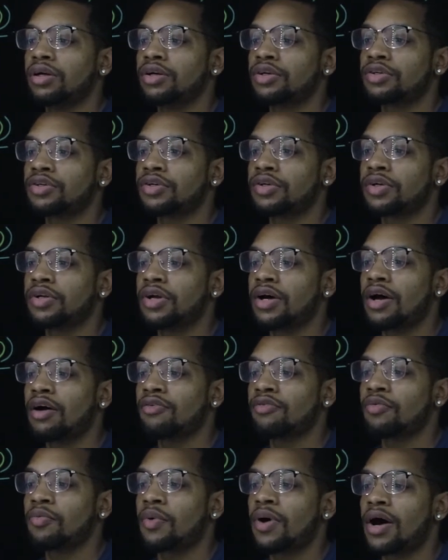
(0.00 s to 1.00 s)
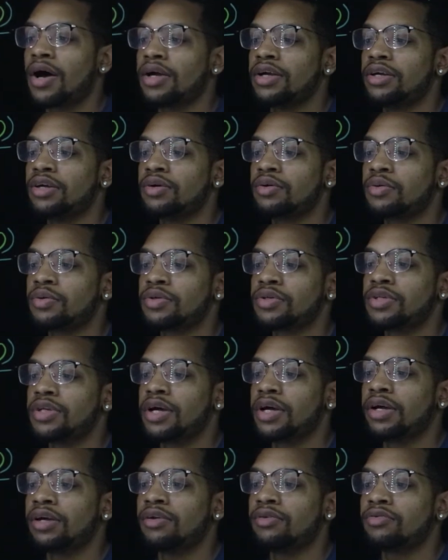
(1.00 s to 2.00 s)
So then I have y equals
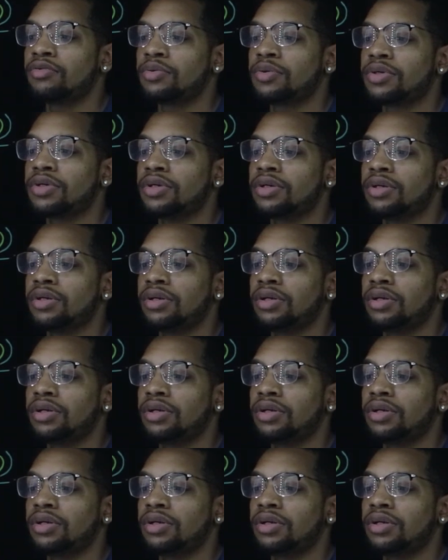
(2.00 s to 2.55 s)
-1.